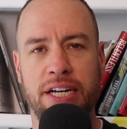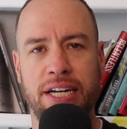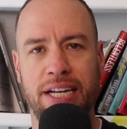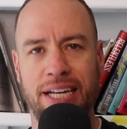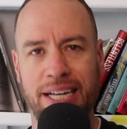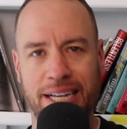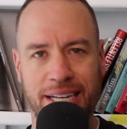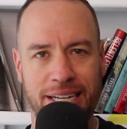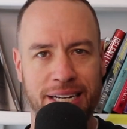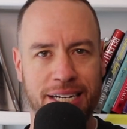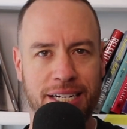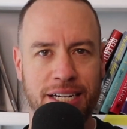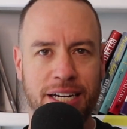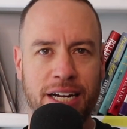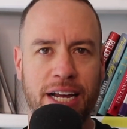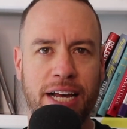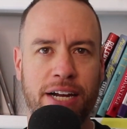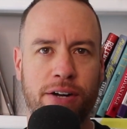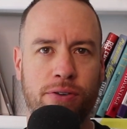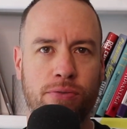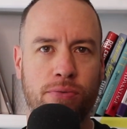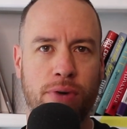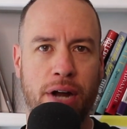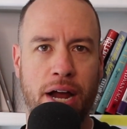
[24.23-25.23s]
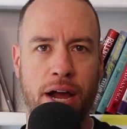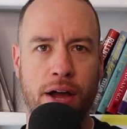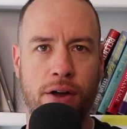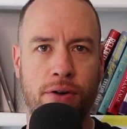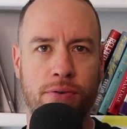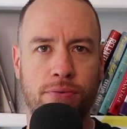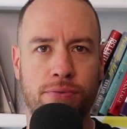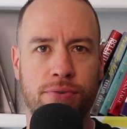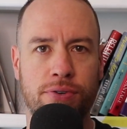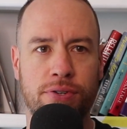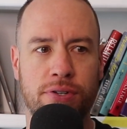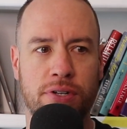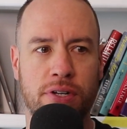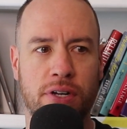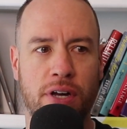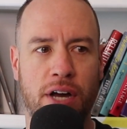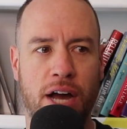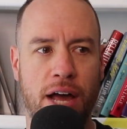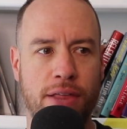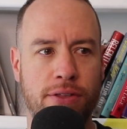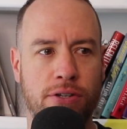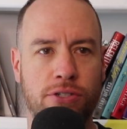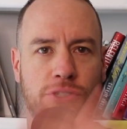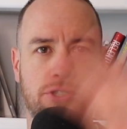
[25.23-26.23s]
in and around
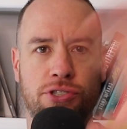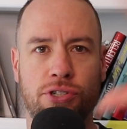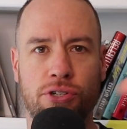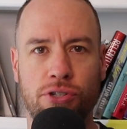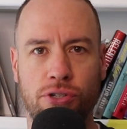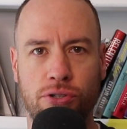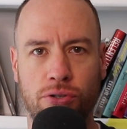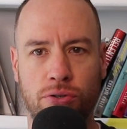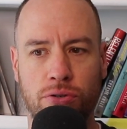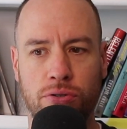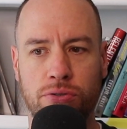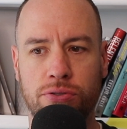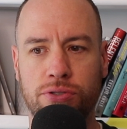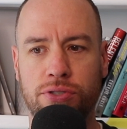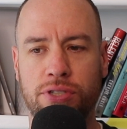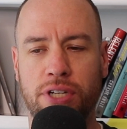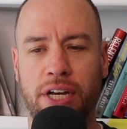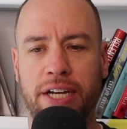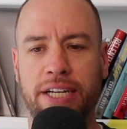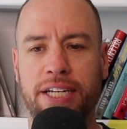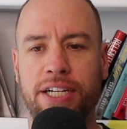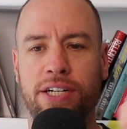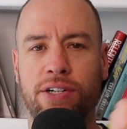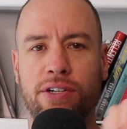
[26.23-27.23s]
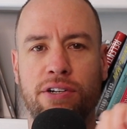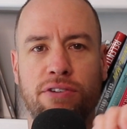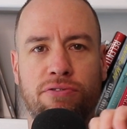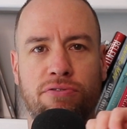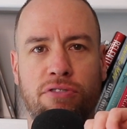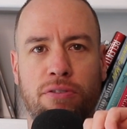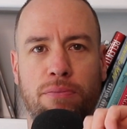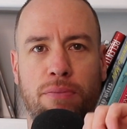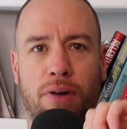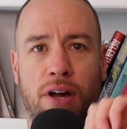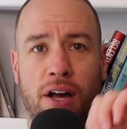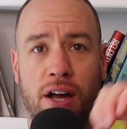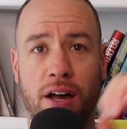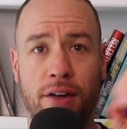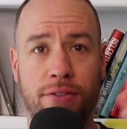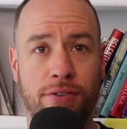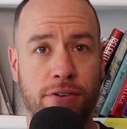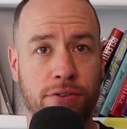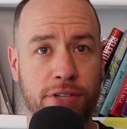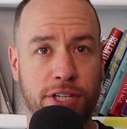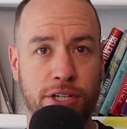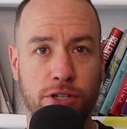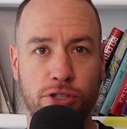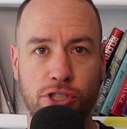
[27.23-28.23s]
other circles. I hear it from
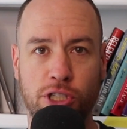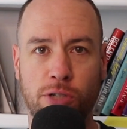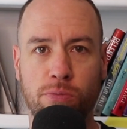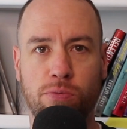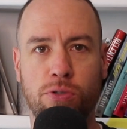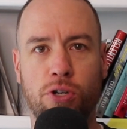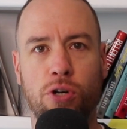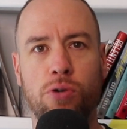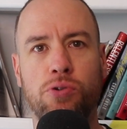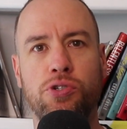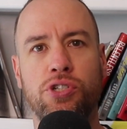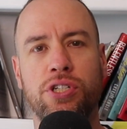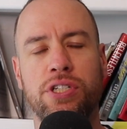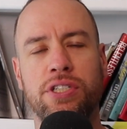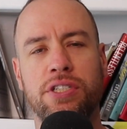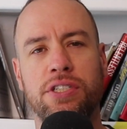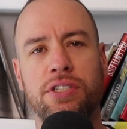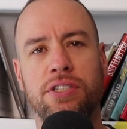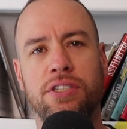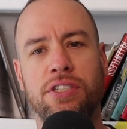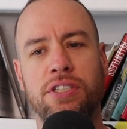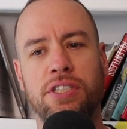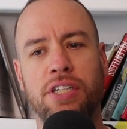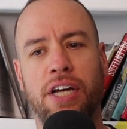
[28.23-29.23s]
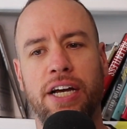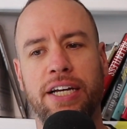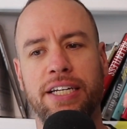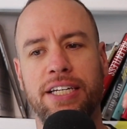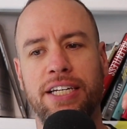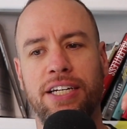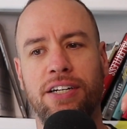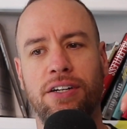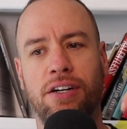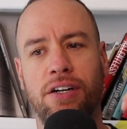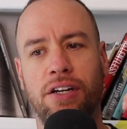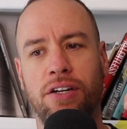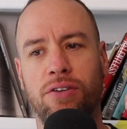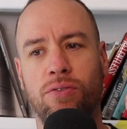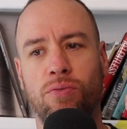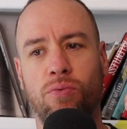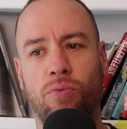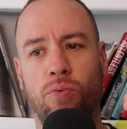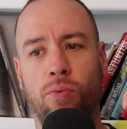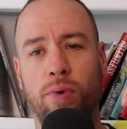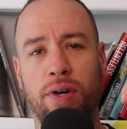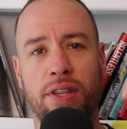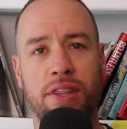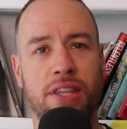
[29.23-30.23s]
other leadership coaches. I hear it
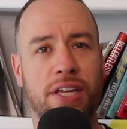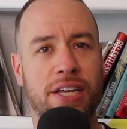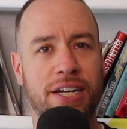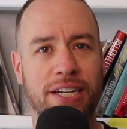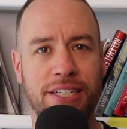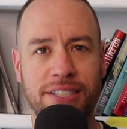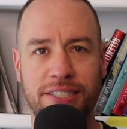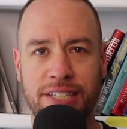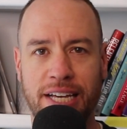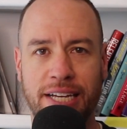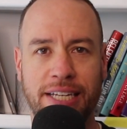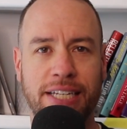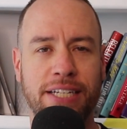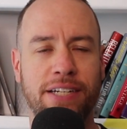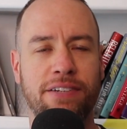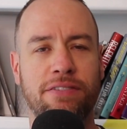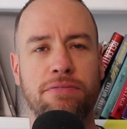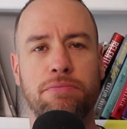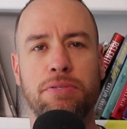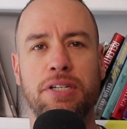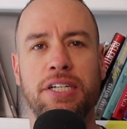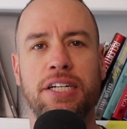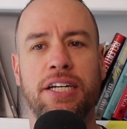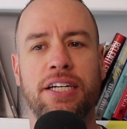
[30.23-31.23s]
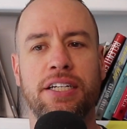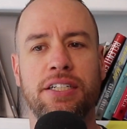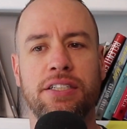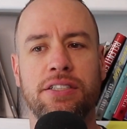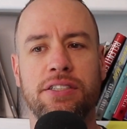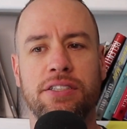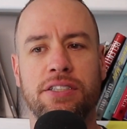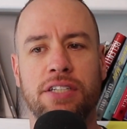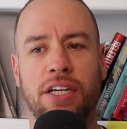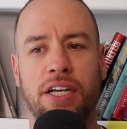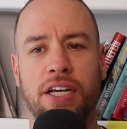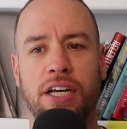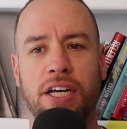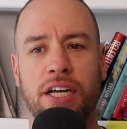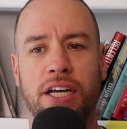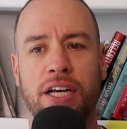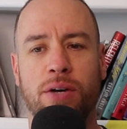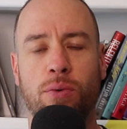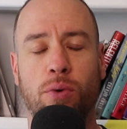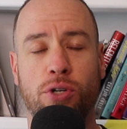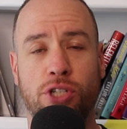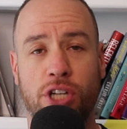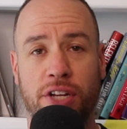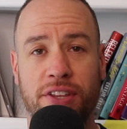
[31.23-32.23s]
within executive meetings,
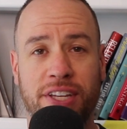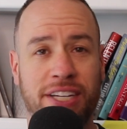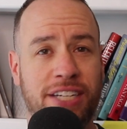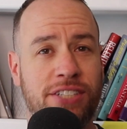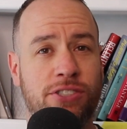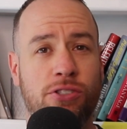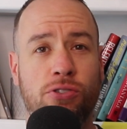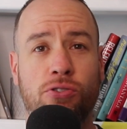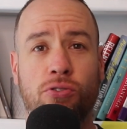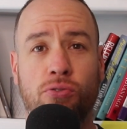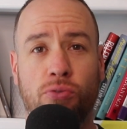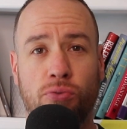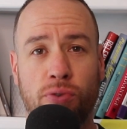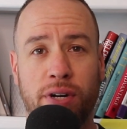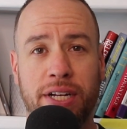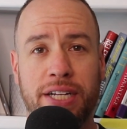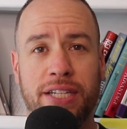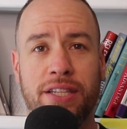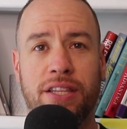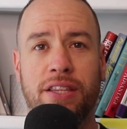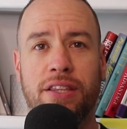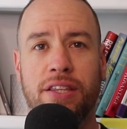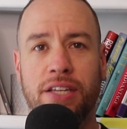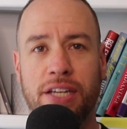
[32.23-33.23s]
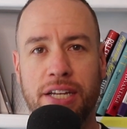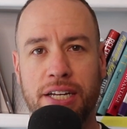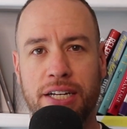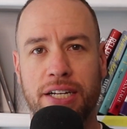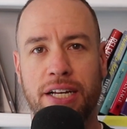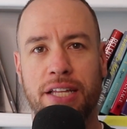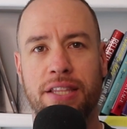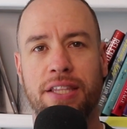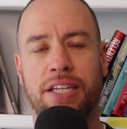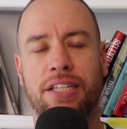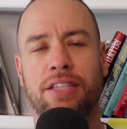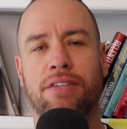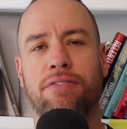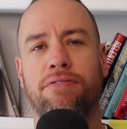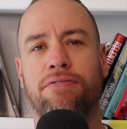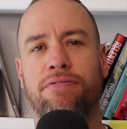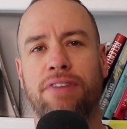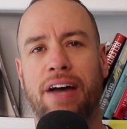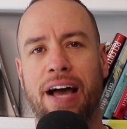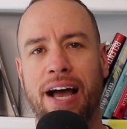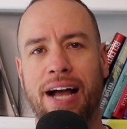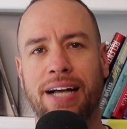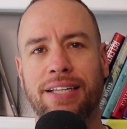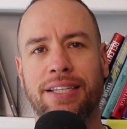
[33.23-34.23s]
which I think is a great thing. I think the
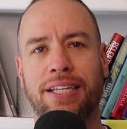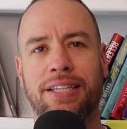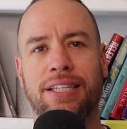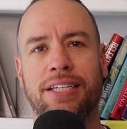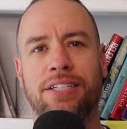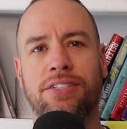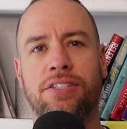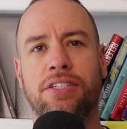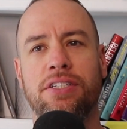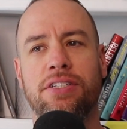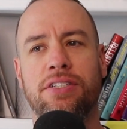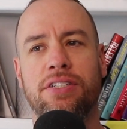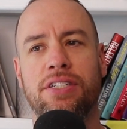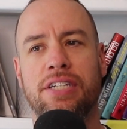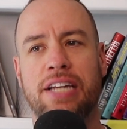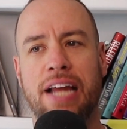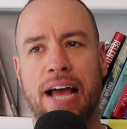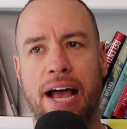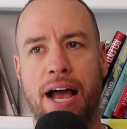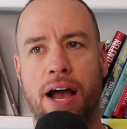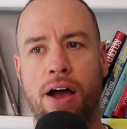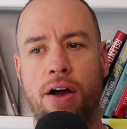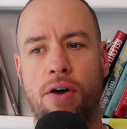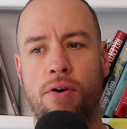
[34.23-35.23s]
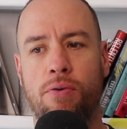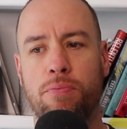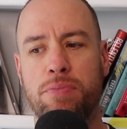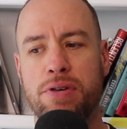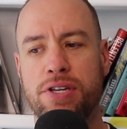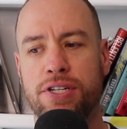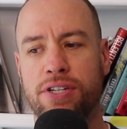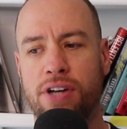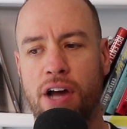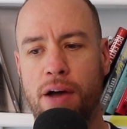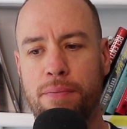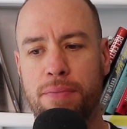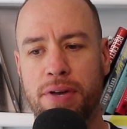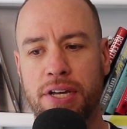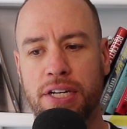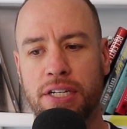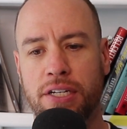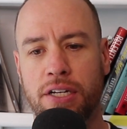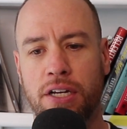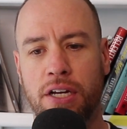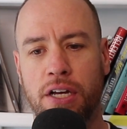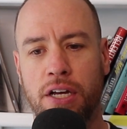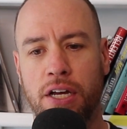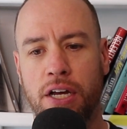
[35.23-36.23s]
fact that this is now
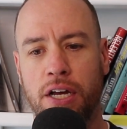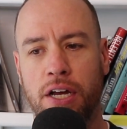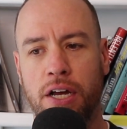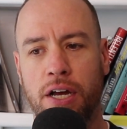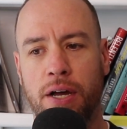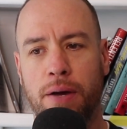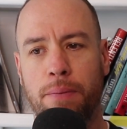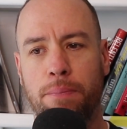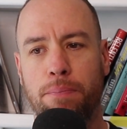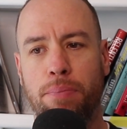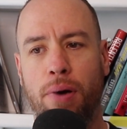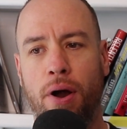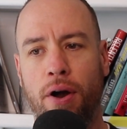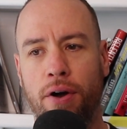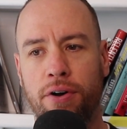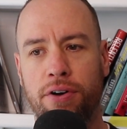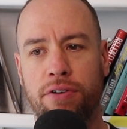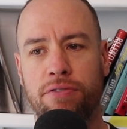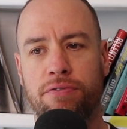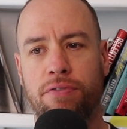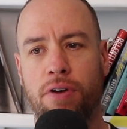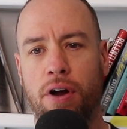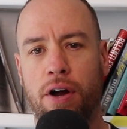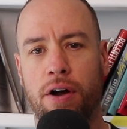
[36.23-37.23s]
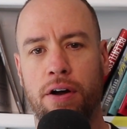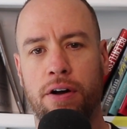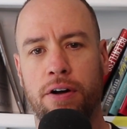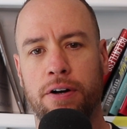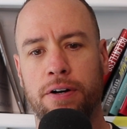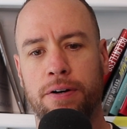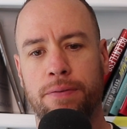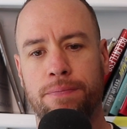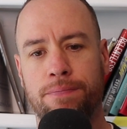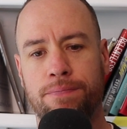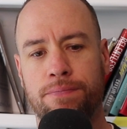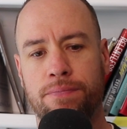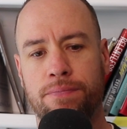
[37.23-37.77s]
becoming part of our